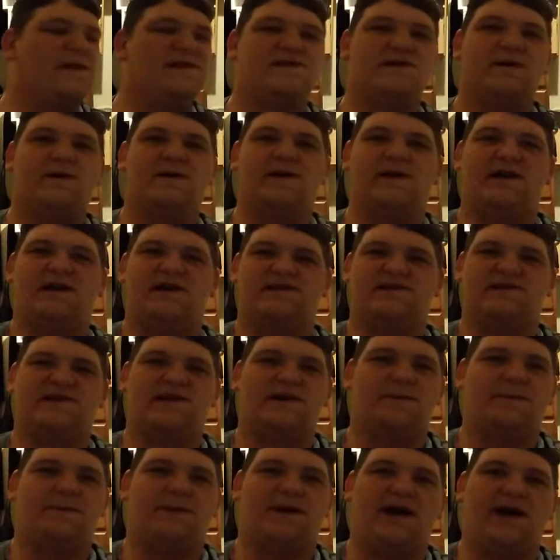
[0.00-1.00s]
It's all on a
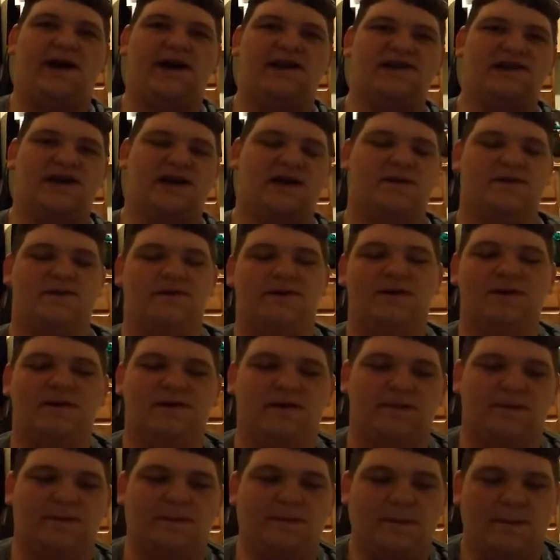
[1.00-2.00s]
certain page. I don't
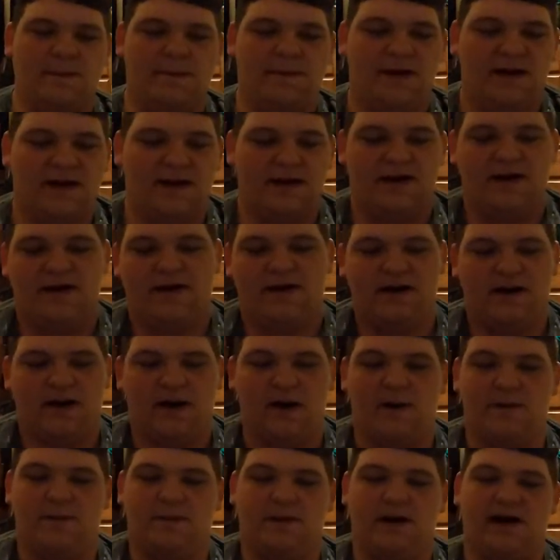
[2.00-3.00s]
do them
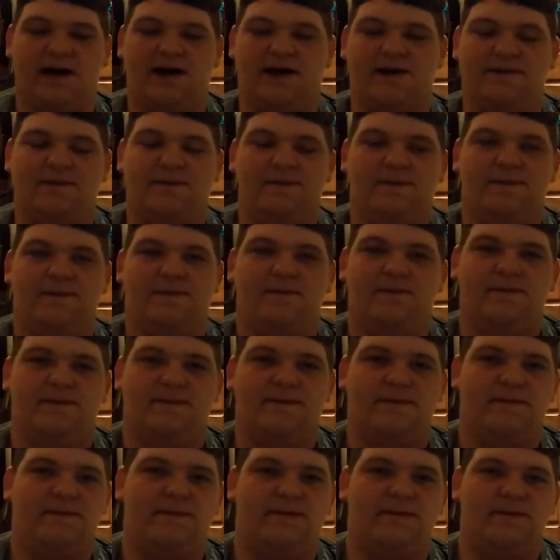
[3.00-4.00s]
on my
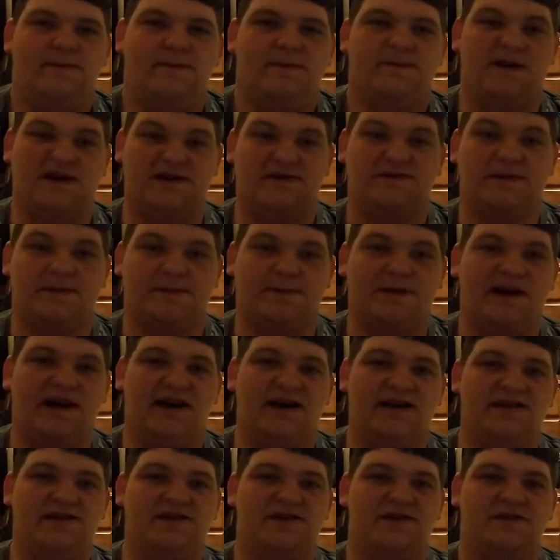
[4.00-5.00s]
Facebook
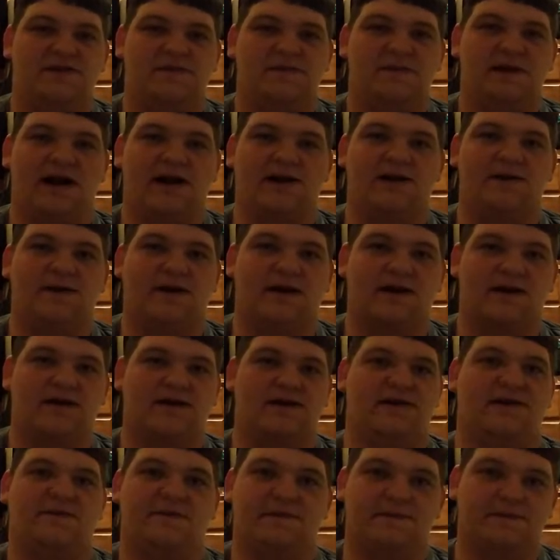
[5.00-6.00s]
page, but I do it on
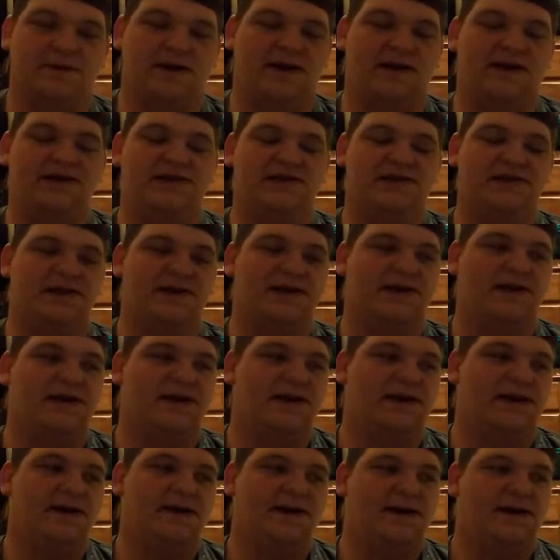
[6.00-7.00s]
a different page.
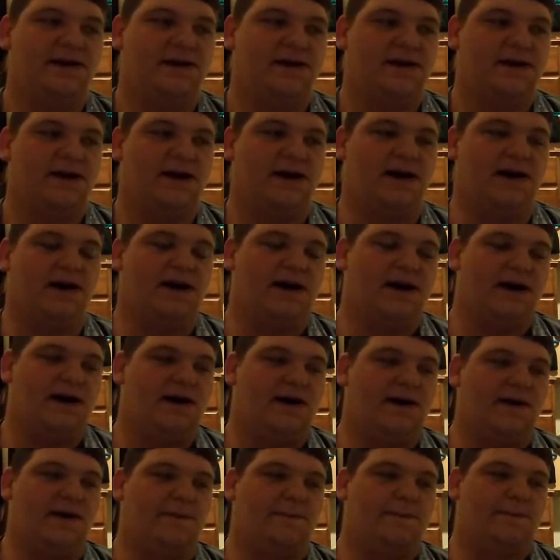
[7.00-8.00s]

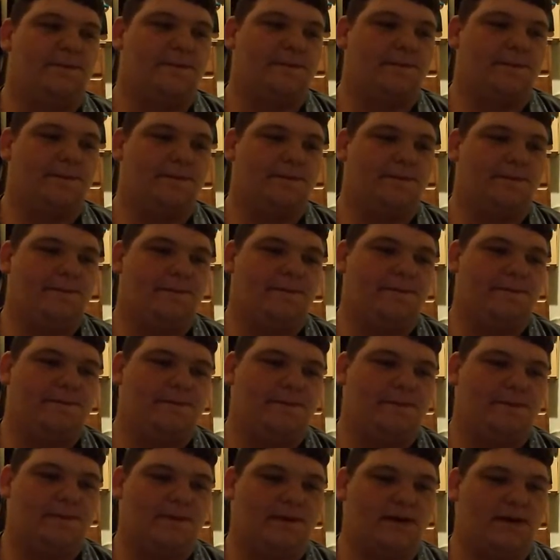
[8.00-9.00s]
Uh,
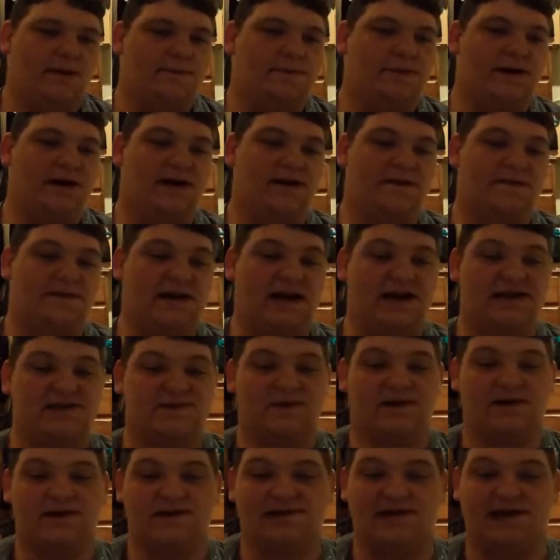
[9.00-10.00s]
but if you
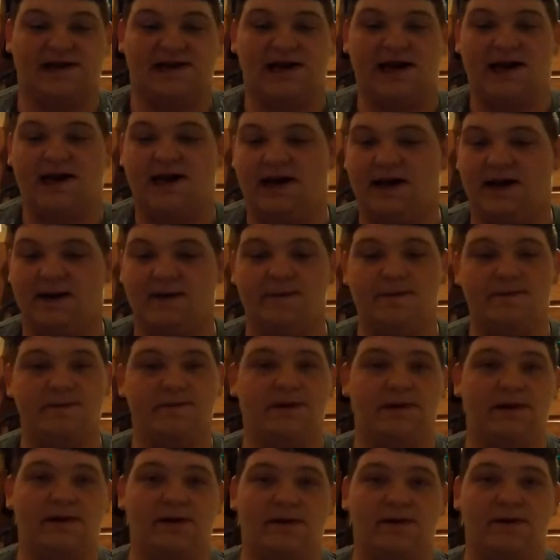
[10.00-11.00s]
guys want to go check that out,
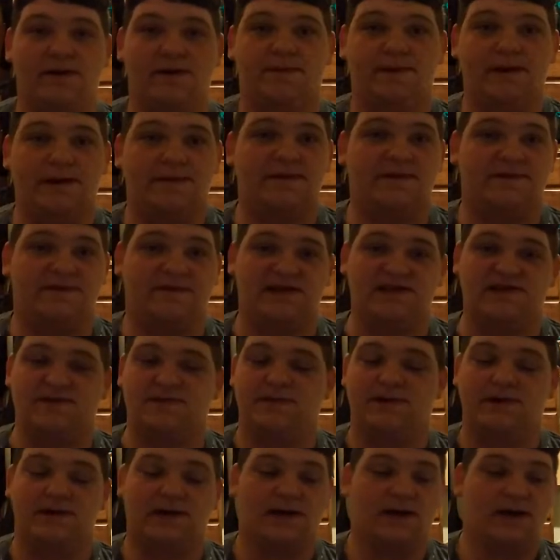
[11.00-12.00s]
you know, look me up on
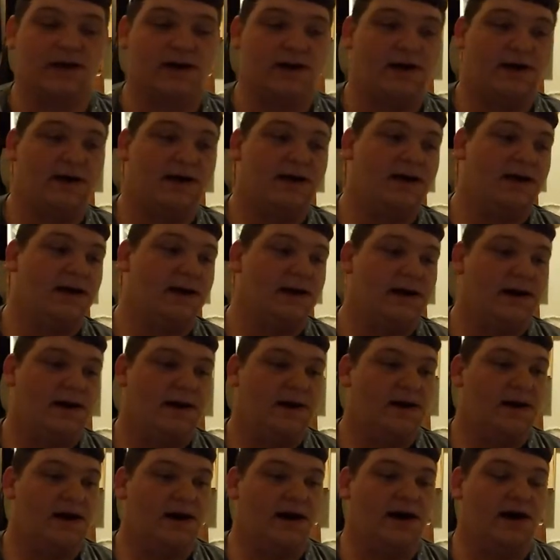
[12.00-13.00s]
Facebook.
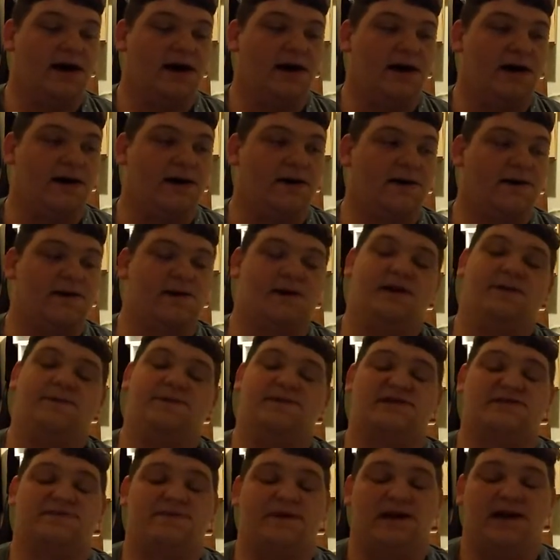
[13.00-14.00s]
Uh, go to
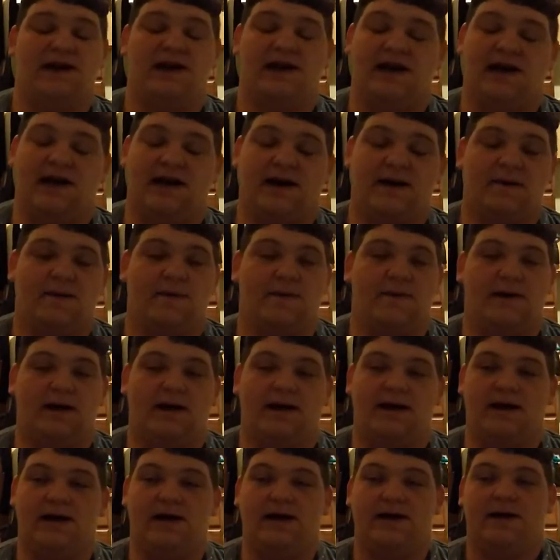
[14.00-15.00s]
Dip and Spit Hangout
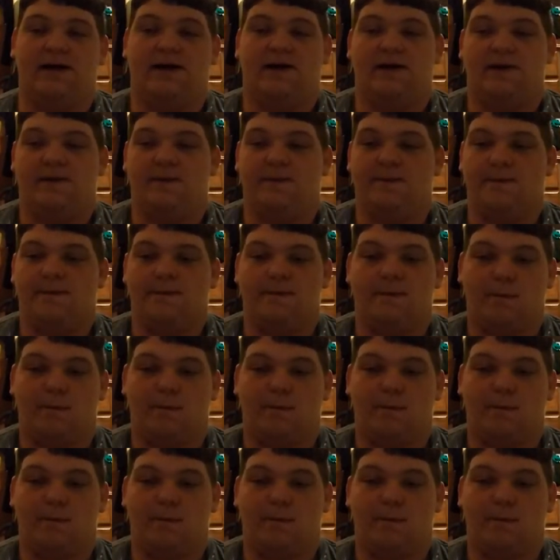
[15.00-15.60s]
and